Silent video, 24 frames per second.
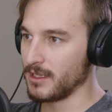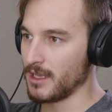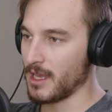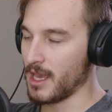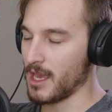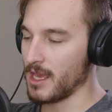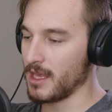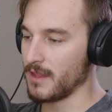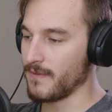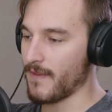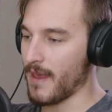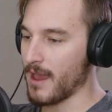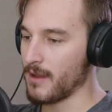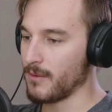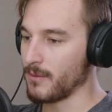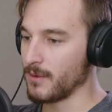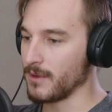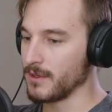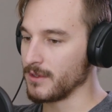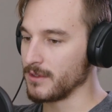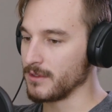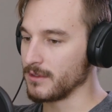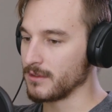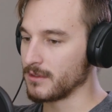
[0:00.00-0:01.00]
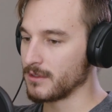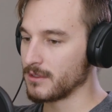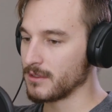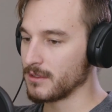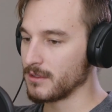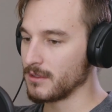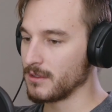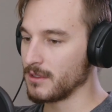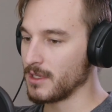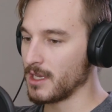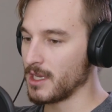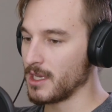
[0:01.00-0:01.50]
And that was
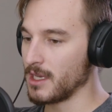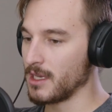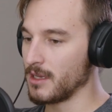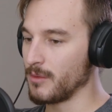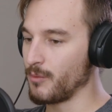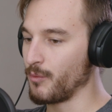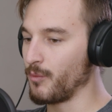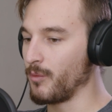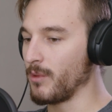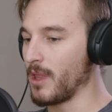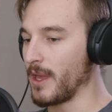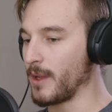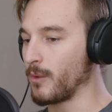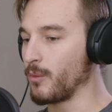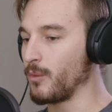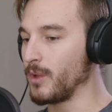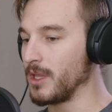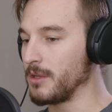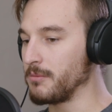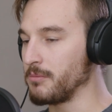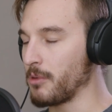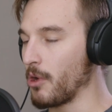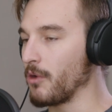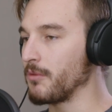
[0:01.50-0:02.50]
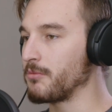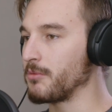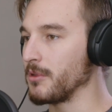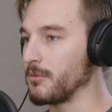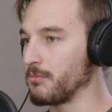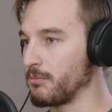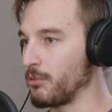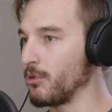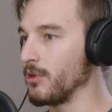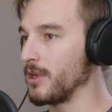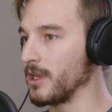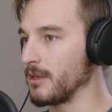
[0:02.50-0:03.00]
we'd both
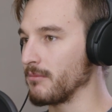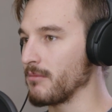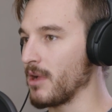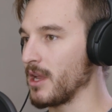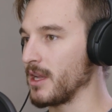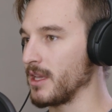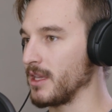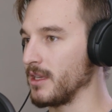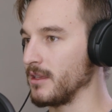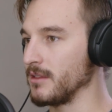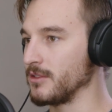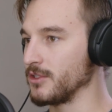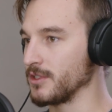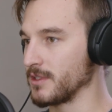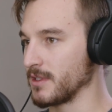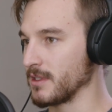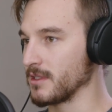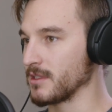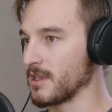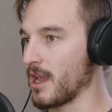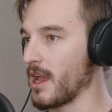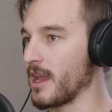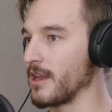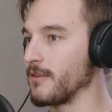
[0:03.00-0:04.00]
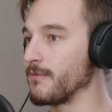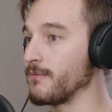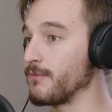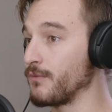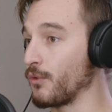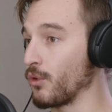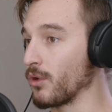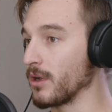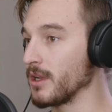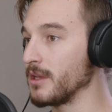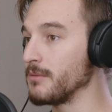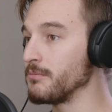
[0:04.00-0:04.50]
been putting money just aside
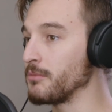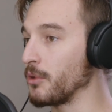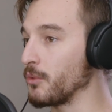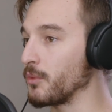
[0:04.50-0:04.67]
for it,